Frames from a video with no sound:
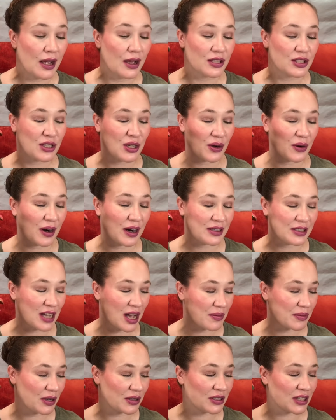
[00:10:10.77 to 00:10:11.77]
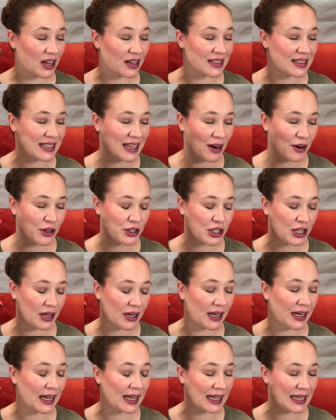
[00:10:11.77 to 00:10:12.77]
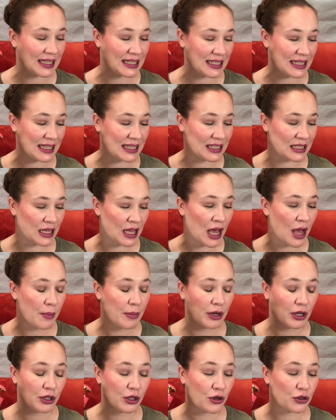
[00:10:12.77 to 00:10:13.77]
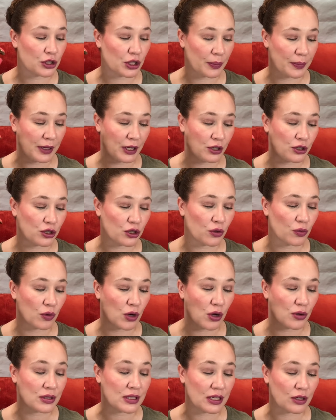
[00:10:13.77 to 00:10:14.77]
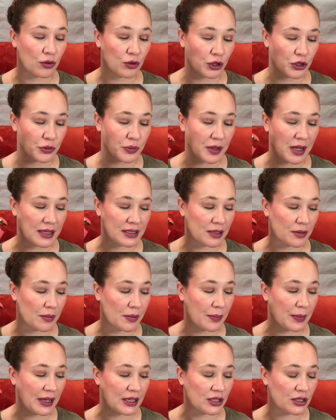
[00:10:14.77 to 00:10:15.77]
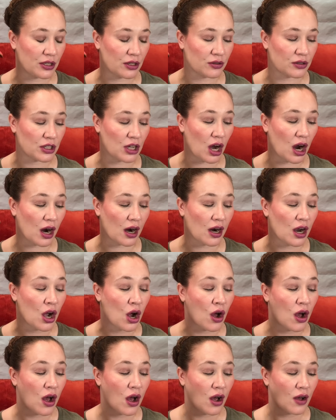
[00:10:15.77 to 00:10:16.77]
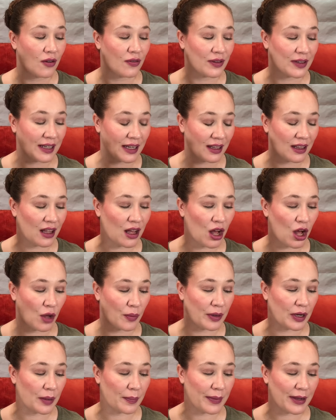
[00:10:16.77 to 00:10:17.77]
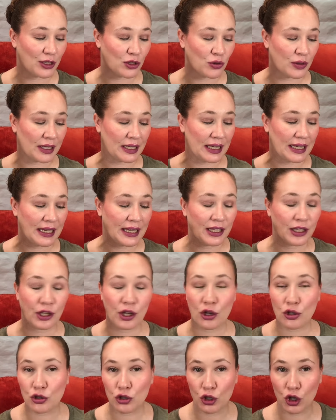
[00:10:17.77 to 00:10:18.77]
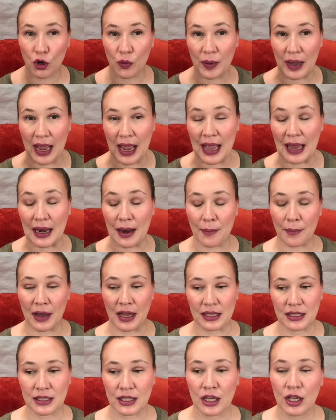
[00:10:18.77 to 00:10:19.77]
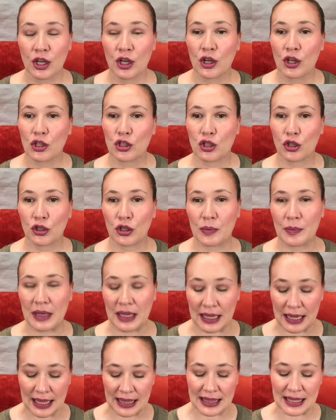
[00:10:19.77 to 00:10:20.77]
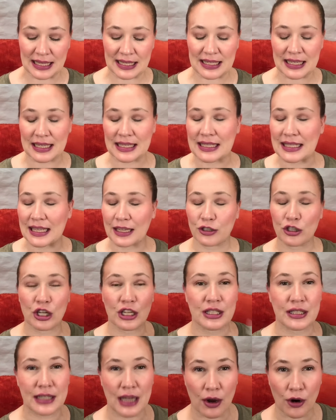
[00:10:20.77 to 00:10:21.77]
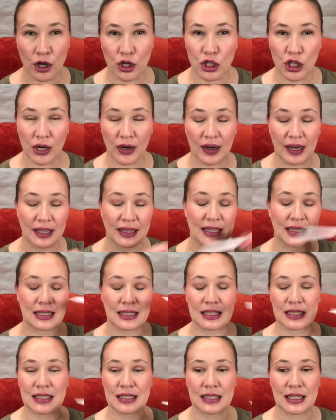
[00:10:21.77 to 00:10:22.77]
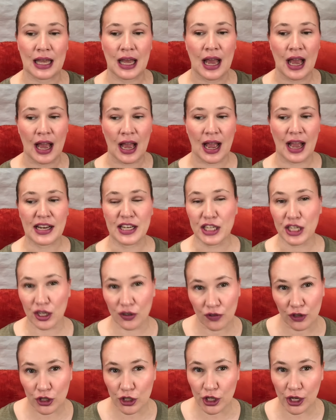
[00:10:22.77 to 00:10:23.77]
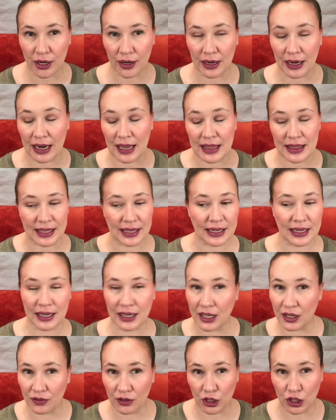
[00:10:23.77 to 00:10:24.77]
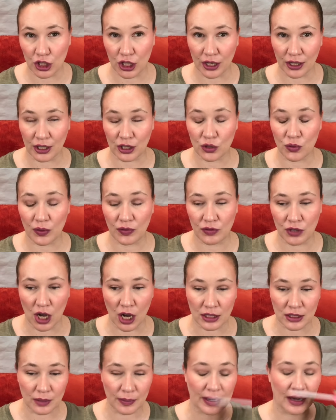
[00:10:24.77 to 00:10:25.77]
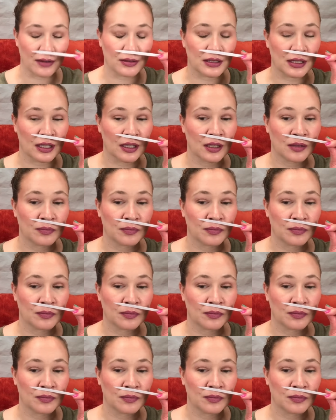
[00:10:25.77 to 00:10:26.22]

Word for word: So our top notes are sour cherry and cassis. Middle notes are peach, rose, and orange blossom. Base notes are vanilla, almond, benzoin, heliotrope, and musk. So to me, this is such a sour cherry. This is a different cherry than any of the cherries we've talked about.